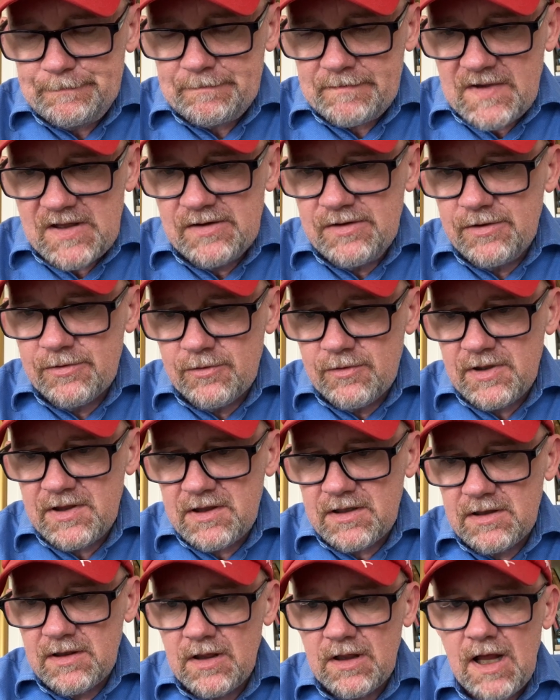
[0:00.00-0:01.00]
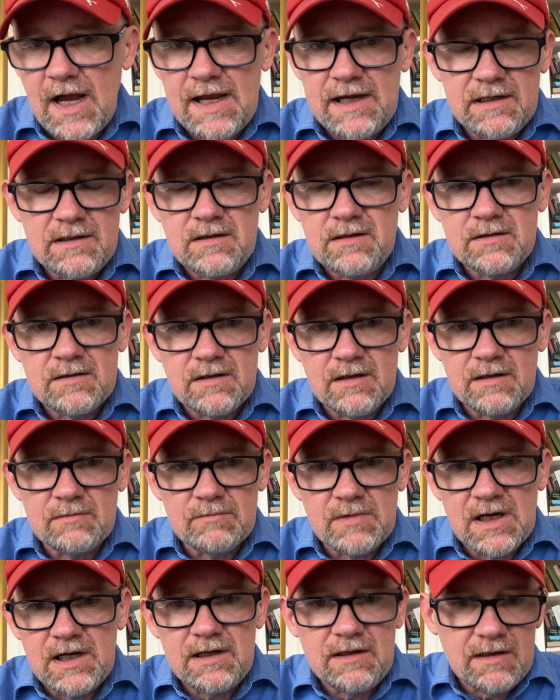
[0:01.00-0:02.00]
deal with the light, and
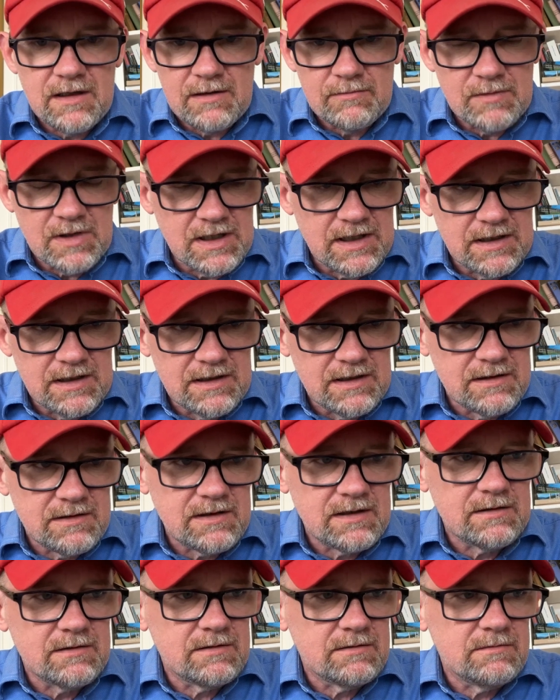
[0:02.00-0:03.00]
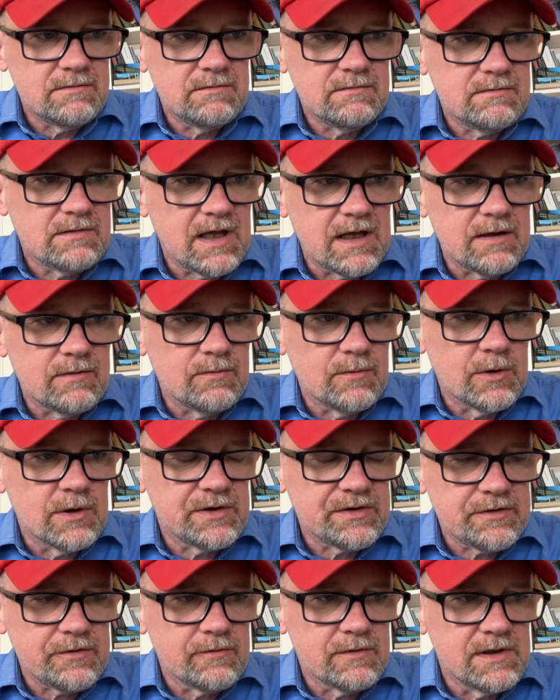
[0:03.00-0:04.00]
my camera
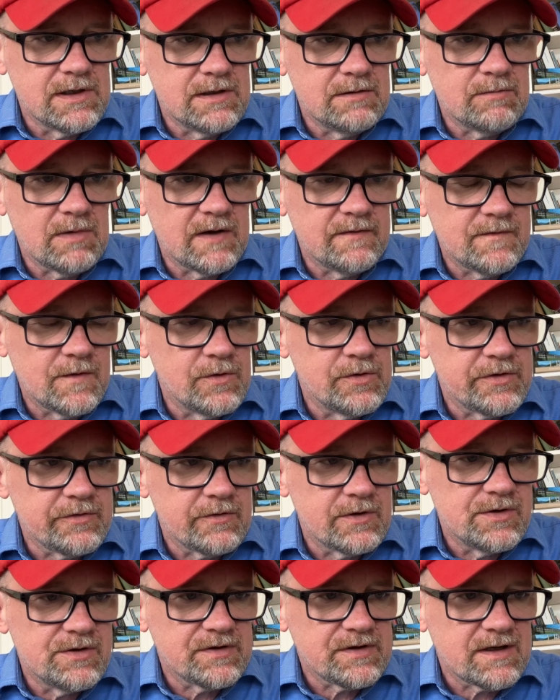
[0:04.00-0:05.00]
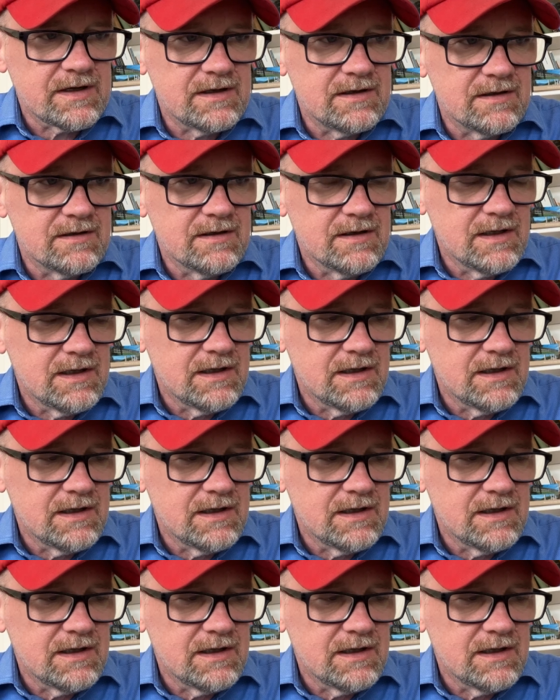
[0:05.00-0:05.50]
screen, my phone screen just kind of